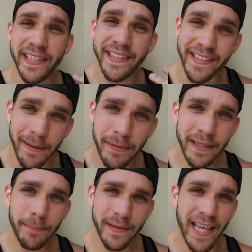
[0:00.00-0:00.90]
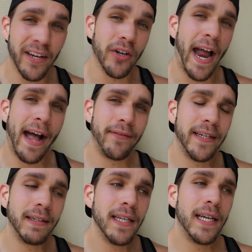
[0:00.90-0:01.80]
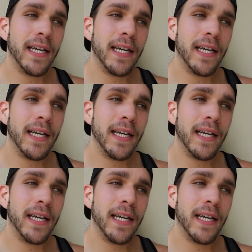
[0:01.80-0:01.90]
the symptoms that you're having,